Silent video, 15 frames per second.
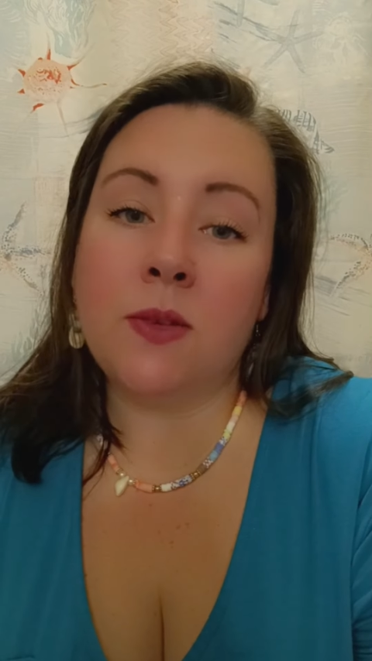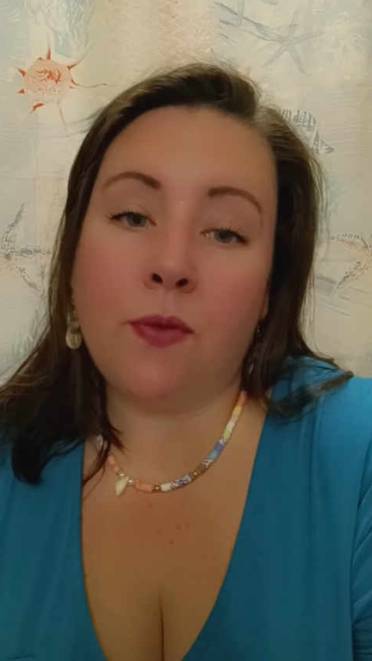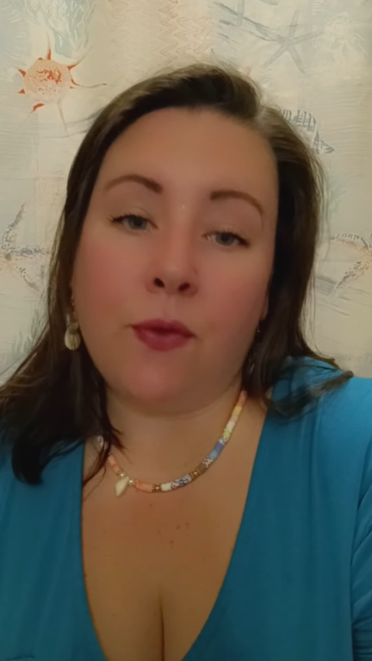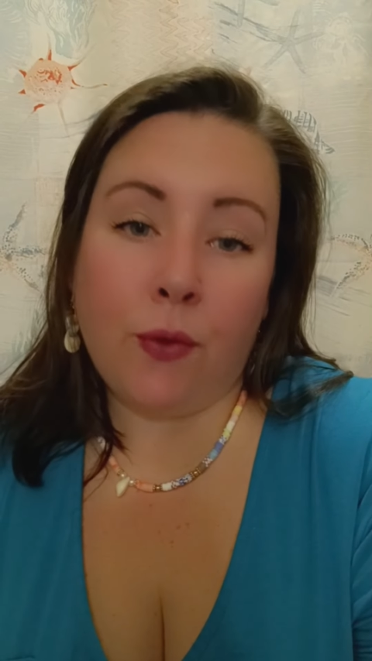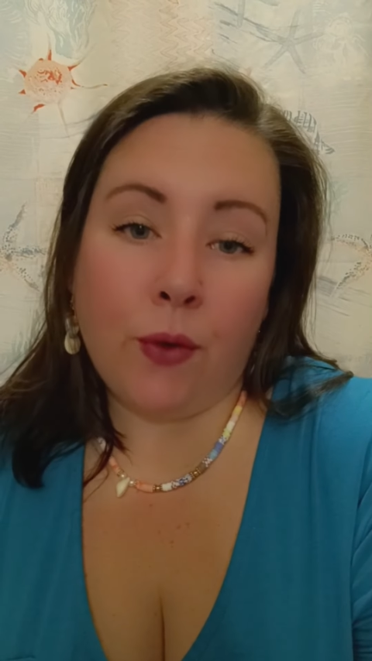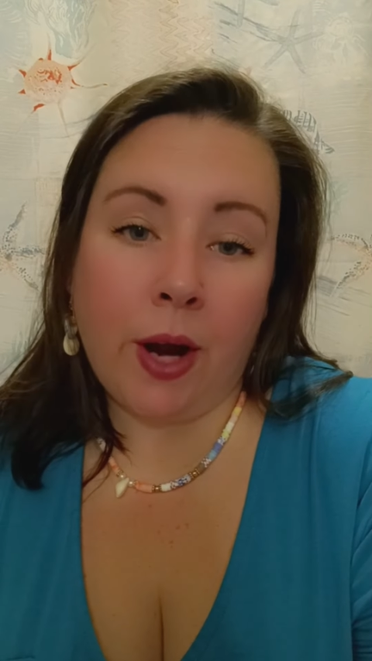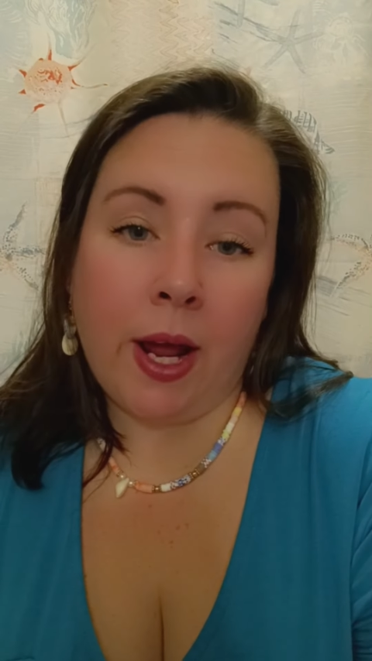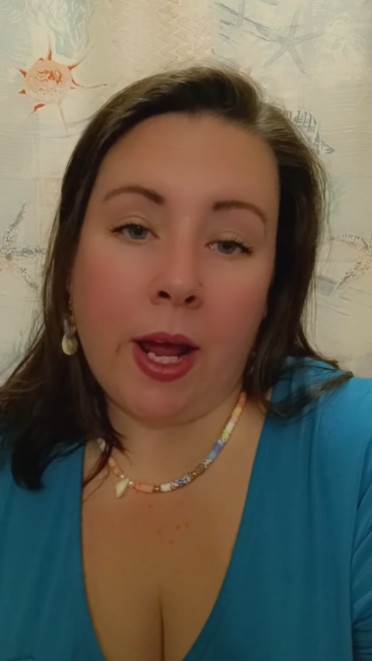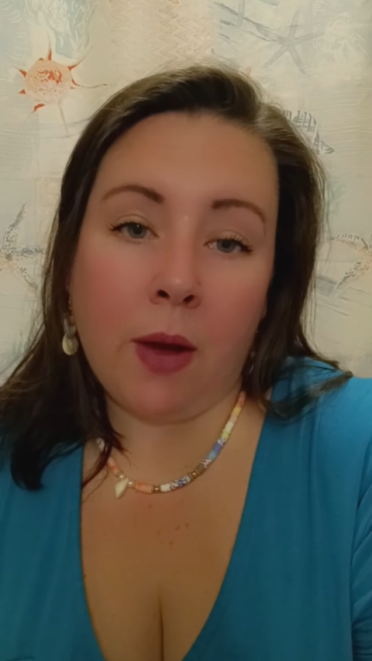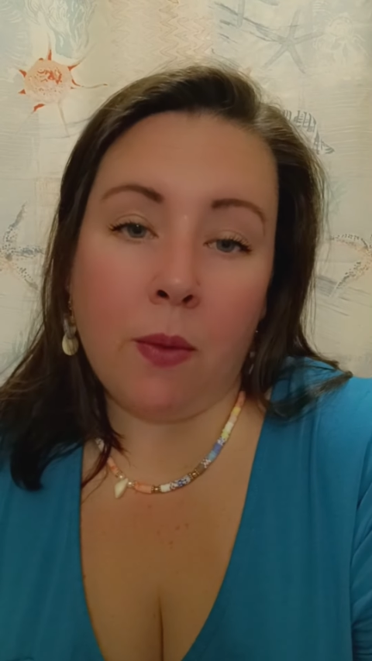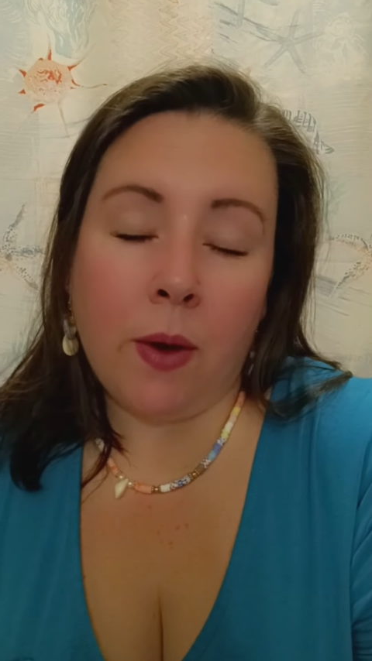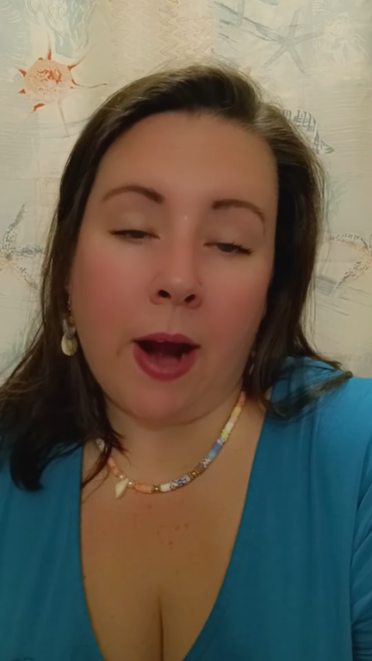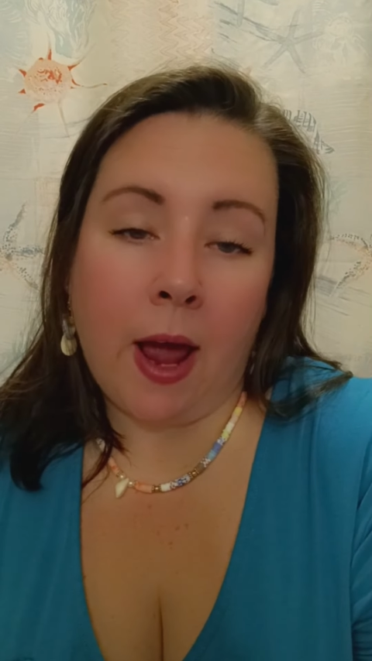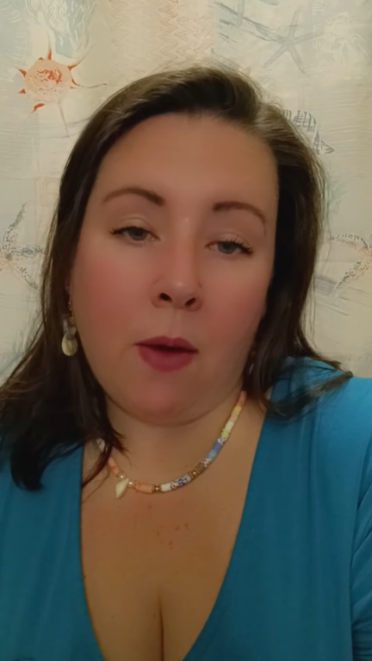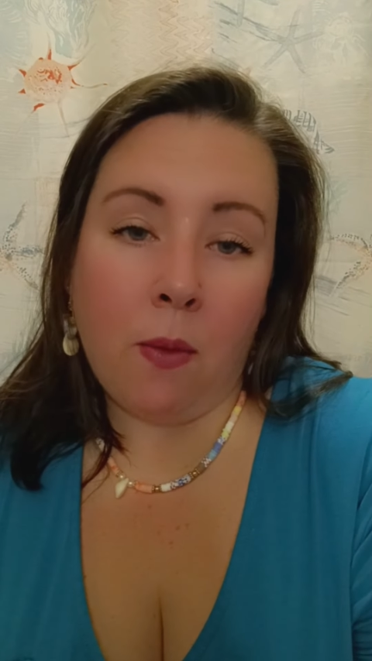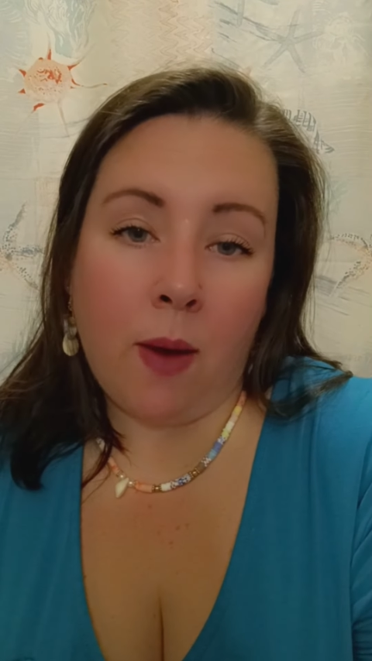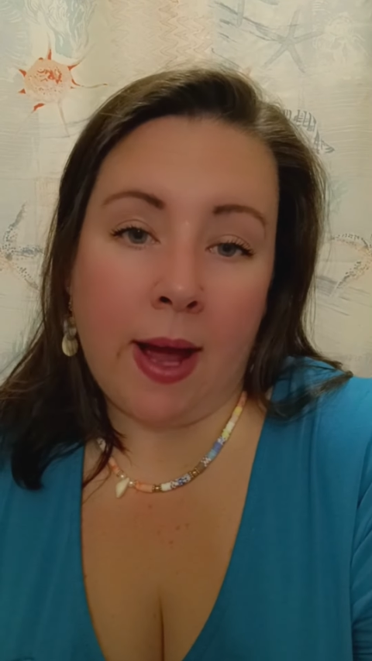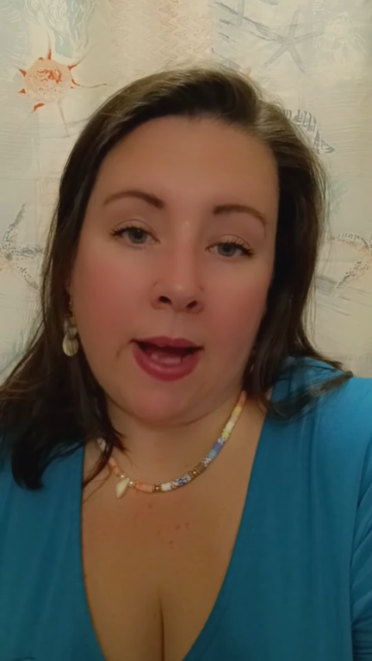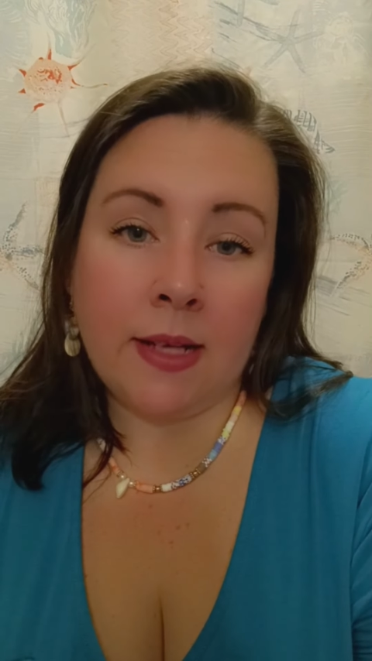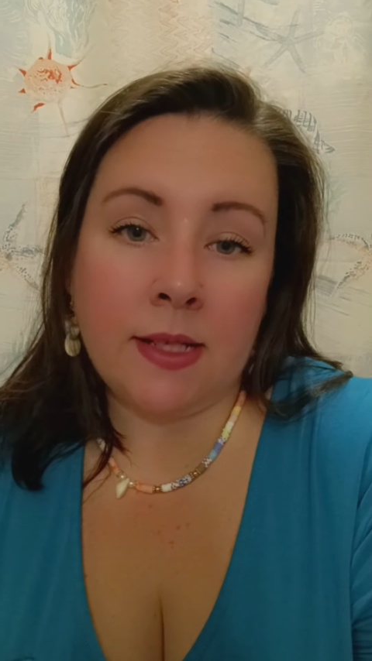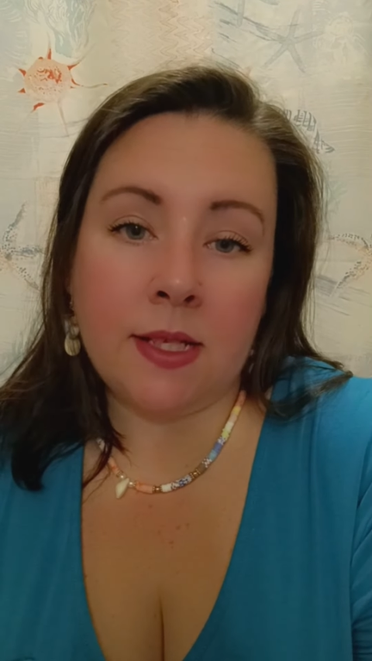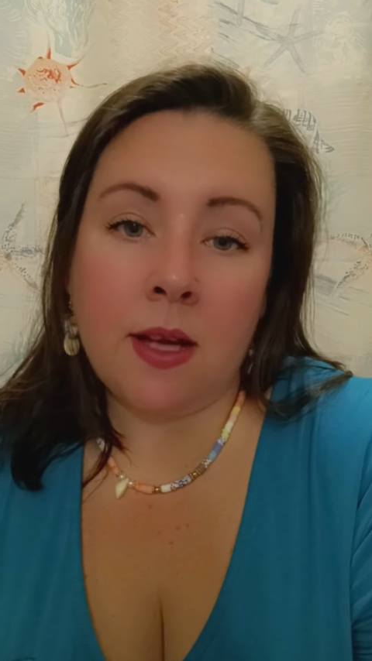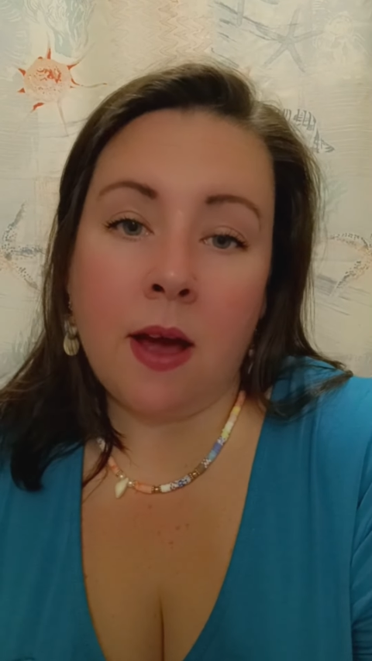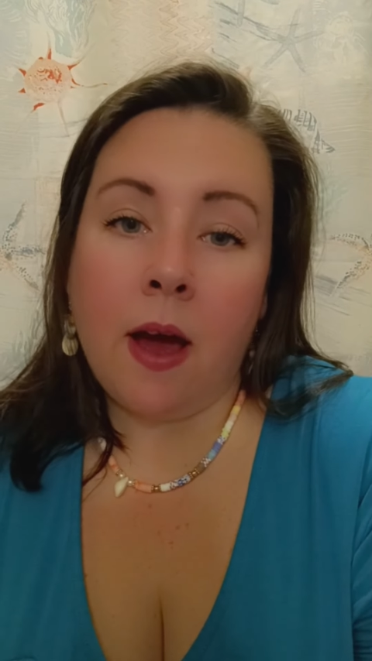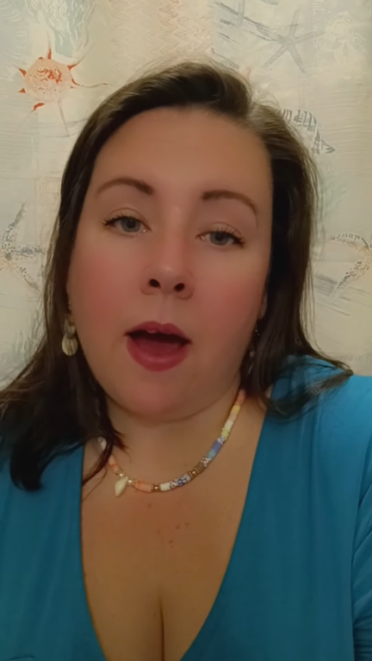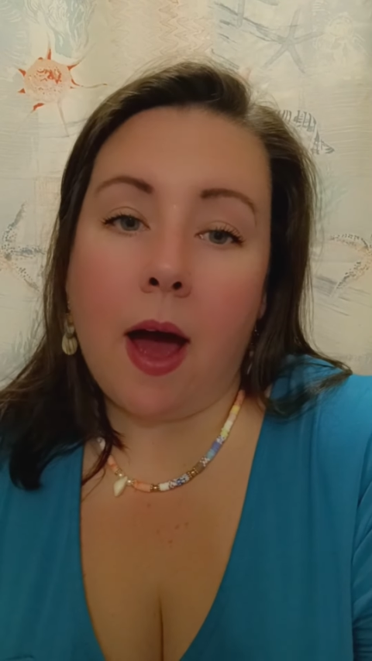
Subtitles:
free when I went,